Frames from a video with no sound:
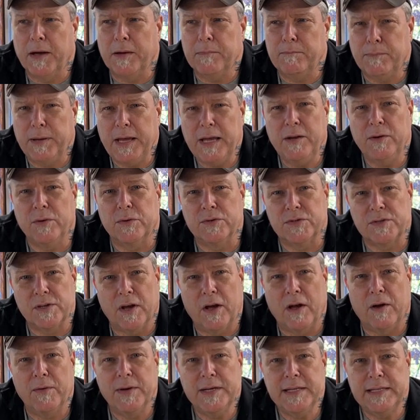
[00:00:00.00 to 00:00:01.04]
my Beetles
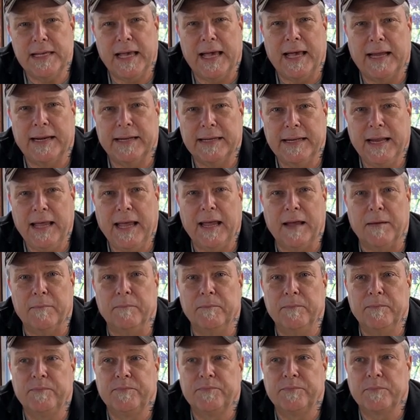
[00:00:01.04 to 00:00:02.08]
always had a name.